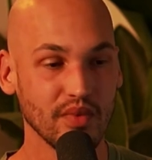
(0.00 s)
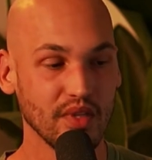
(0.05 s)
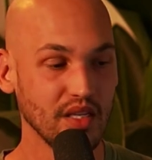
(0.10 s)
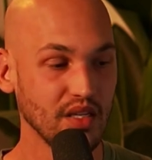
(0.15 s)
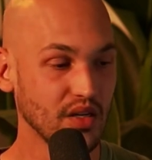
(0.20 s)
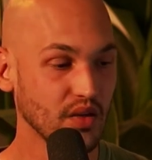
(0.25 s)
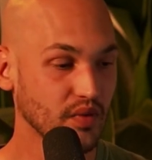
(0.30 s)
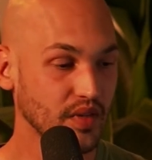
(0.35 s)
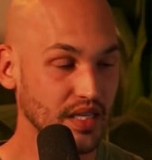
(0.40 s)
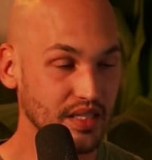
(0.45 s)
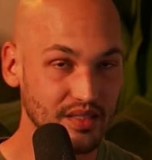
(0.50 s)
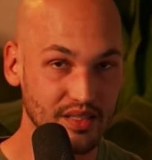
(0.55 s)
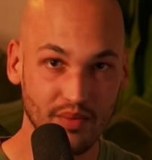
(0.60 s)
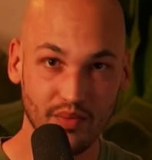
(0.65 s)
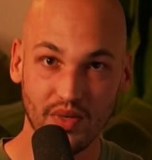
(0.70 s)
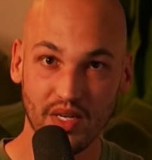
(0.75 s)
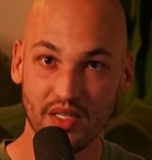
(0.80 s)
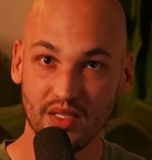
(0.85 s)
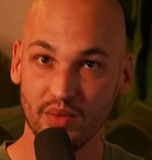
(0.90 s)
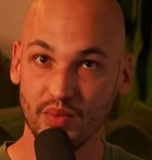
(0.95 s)
that's some
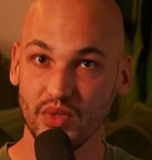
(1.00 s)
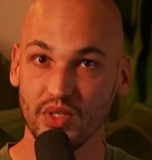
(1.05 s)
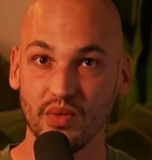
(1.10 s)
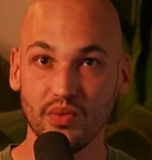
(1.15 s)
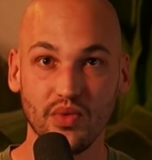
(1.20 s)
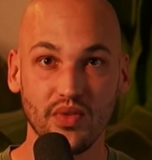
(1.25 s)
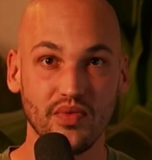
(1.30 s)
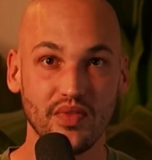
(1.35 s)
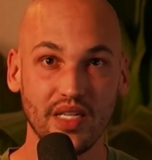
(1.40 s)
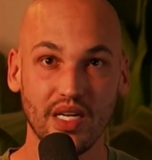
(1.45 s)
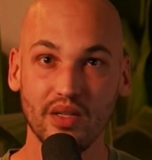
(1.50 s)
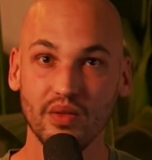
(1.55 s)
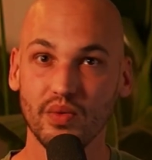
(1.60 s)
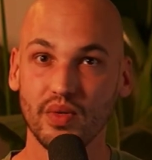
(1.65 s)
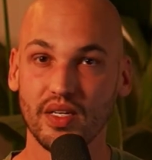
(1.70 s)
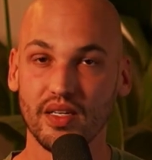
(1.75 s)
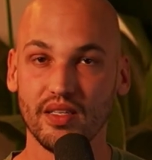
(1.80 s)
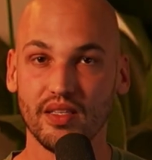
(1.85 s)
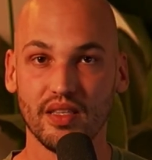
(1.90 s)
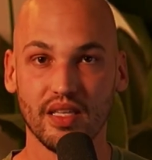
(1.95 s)
customers that we've dealt
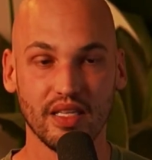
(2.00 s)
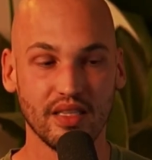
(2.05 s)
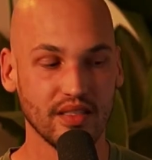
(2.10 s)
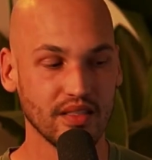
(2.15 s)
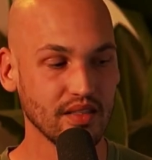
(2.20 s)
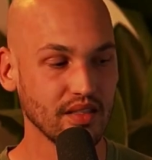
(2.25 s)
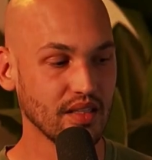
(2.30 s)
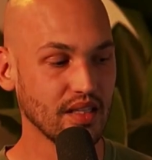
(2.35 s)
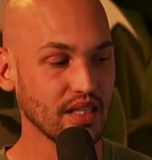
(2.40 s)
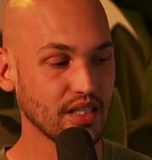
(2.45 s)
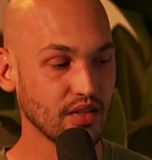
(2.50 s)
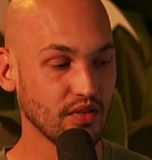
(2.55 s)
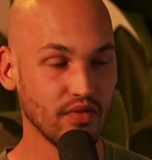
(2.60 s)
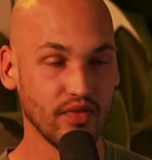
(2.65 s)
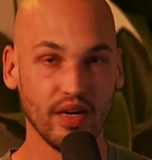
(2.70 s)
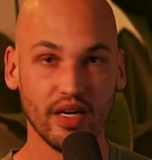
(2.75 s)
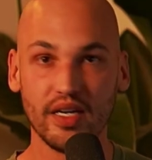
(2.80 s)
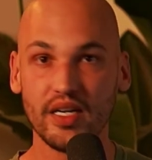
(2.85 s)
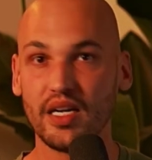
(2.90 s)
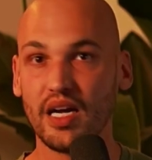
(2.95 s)
with. That's a
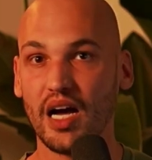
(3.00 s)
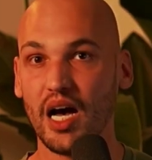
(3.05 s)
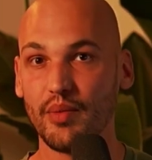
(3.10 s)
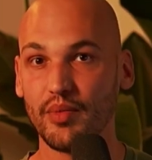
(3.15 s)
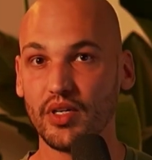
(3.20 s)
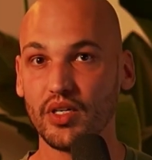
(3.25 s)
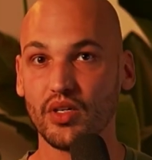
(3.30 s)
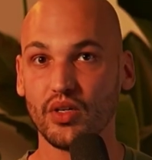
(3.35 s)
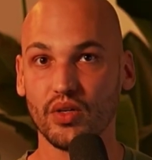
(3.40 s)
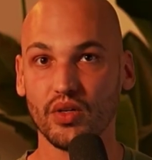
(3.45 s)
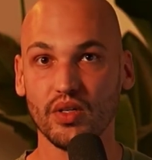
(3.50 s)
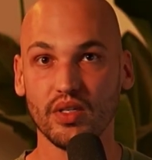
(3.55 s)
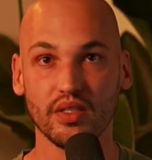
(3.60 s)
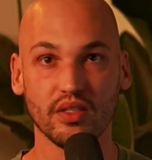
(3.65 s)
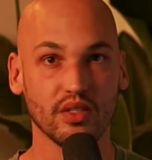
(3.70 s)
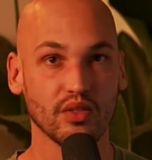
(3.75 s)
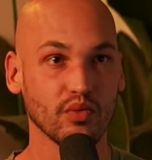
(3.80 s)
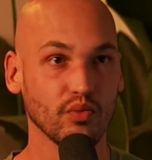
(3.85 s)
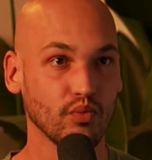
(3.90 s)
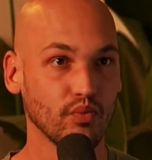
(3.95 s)
very common
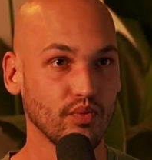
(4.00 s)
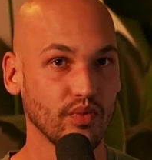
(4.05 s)
occurrence.